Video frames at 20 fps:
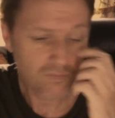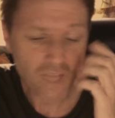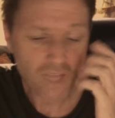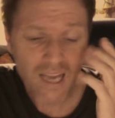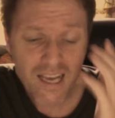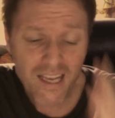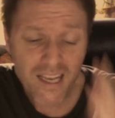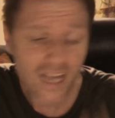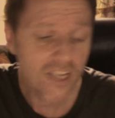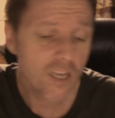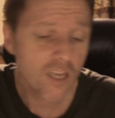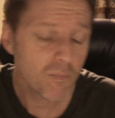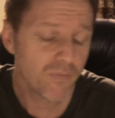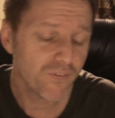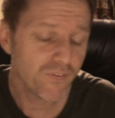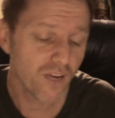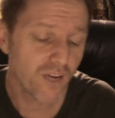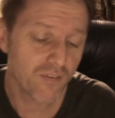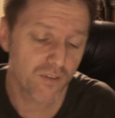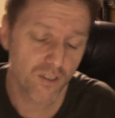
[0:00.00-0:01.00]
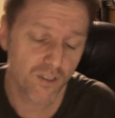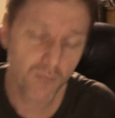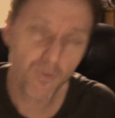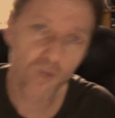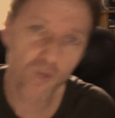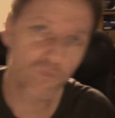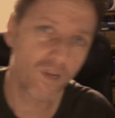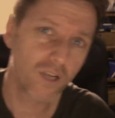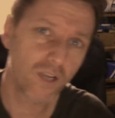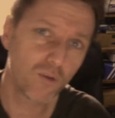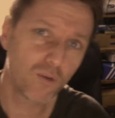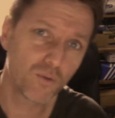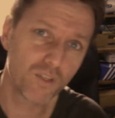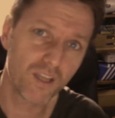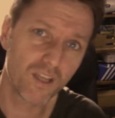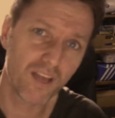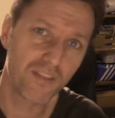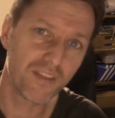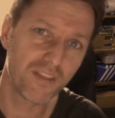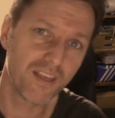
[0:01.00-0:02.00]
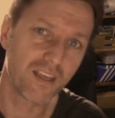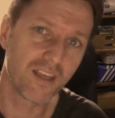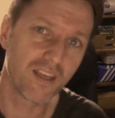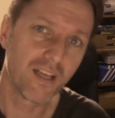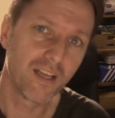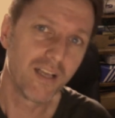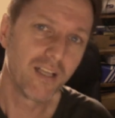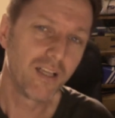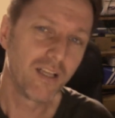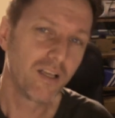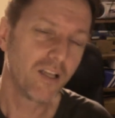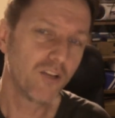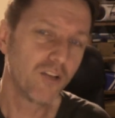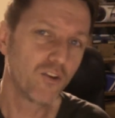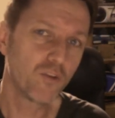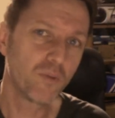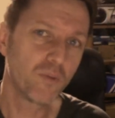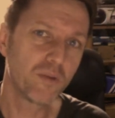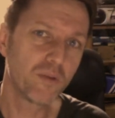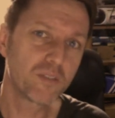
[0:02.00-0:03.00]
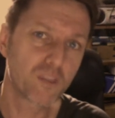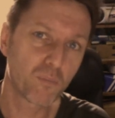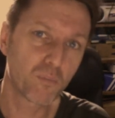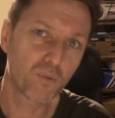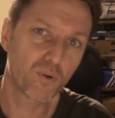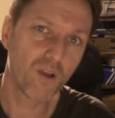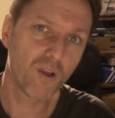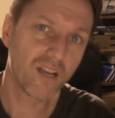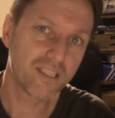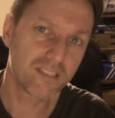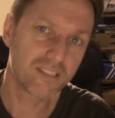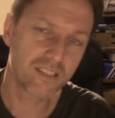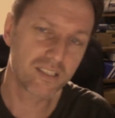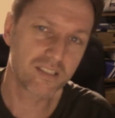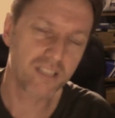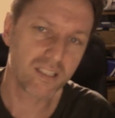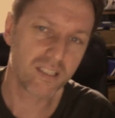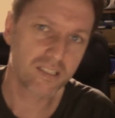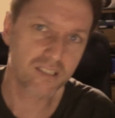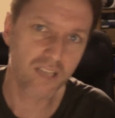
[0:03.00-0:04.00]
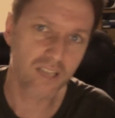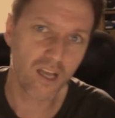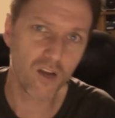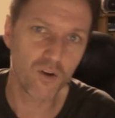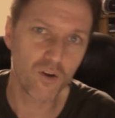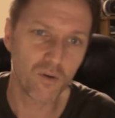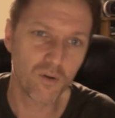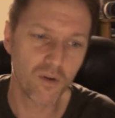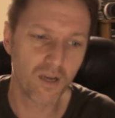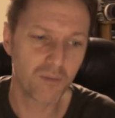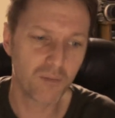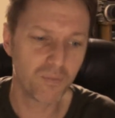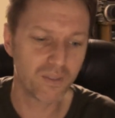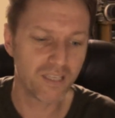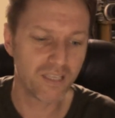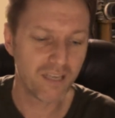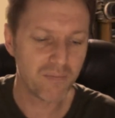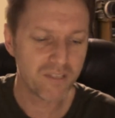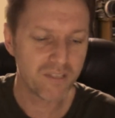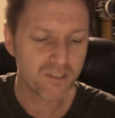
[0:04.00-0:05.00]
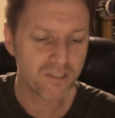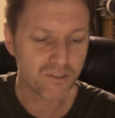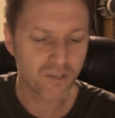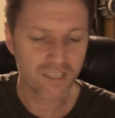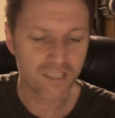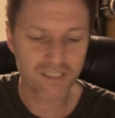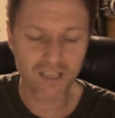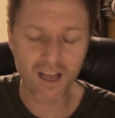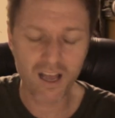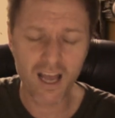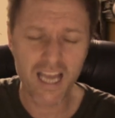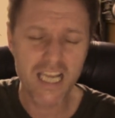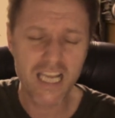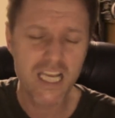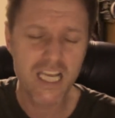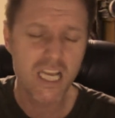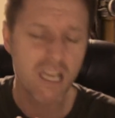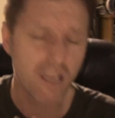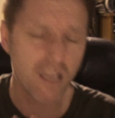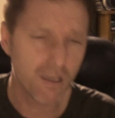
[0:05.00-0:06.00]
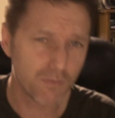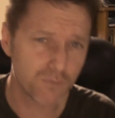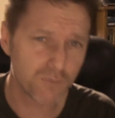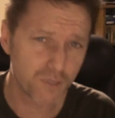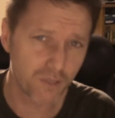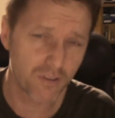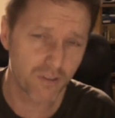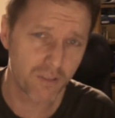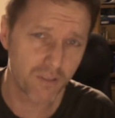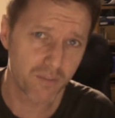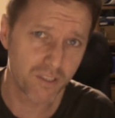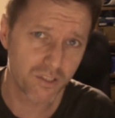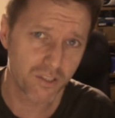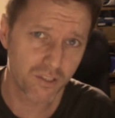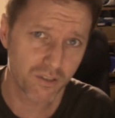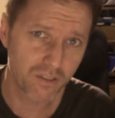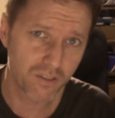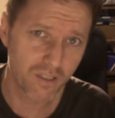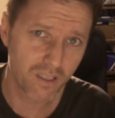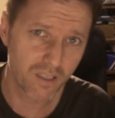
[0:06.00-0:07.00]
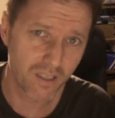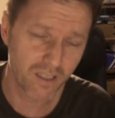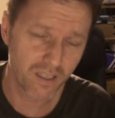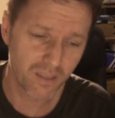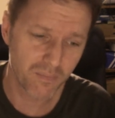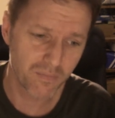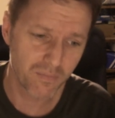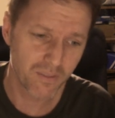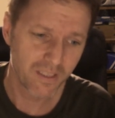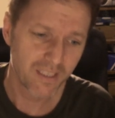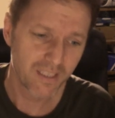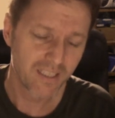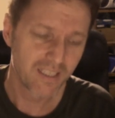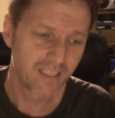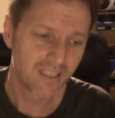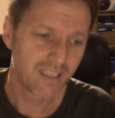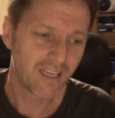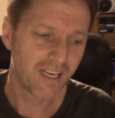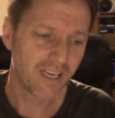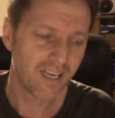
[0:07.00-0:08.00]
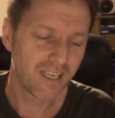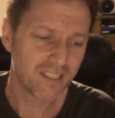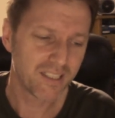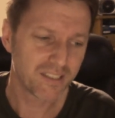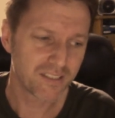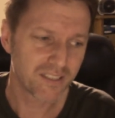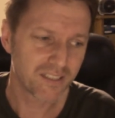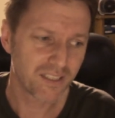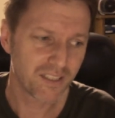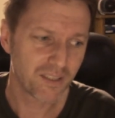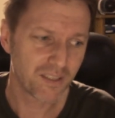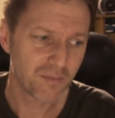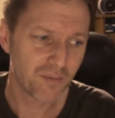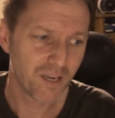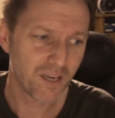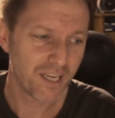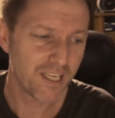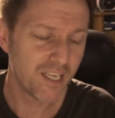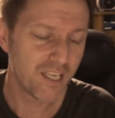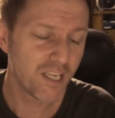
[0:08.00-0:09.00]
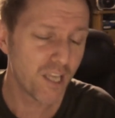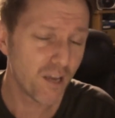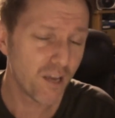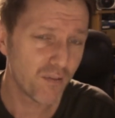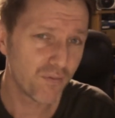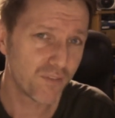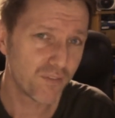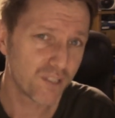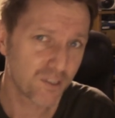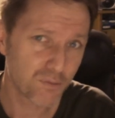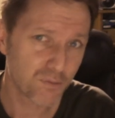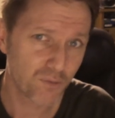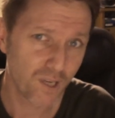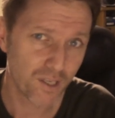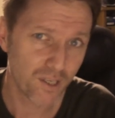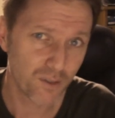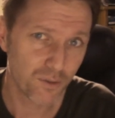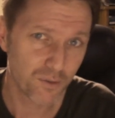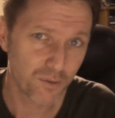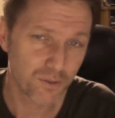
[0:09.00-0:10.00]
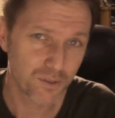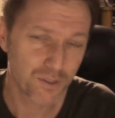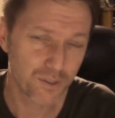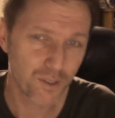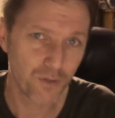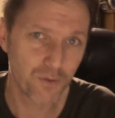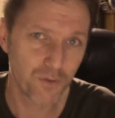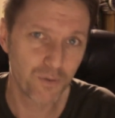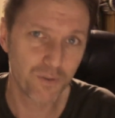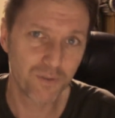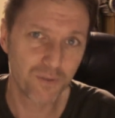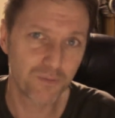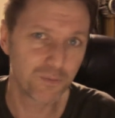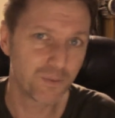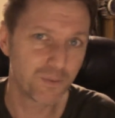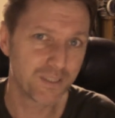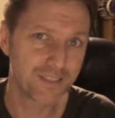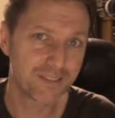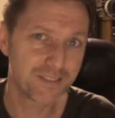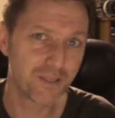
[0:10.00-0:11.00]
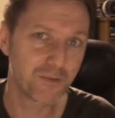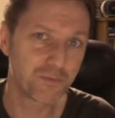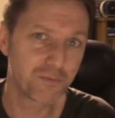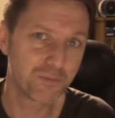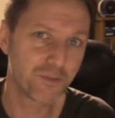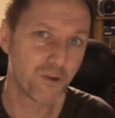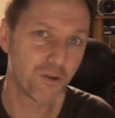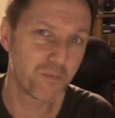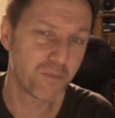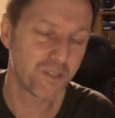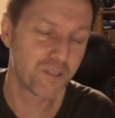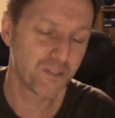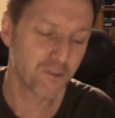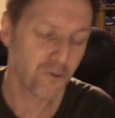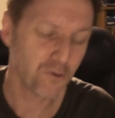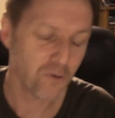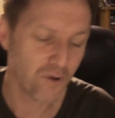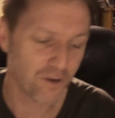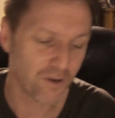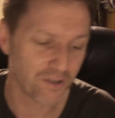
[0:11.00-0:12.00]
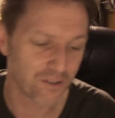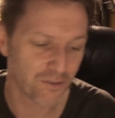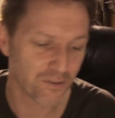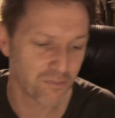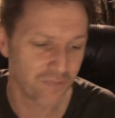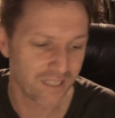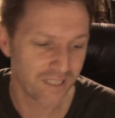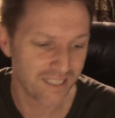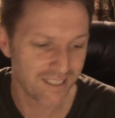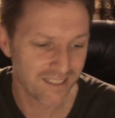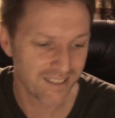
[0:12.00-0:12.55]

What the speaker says: And at number 5, I'm going to put a record that I think a lot of you are surprised it's this low. But let me stress, I love Joni Mitchell. I love this record. So don't be too hard on me.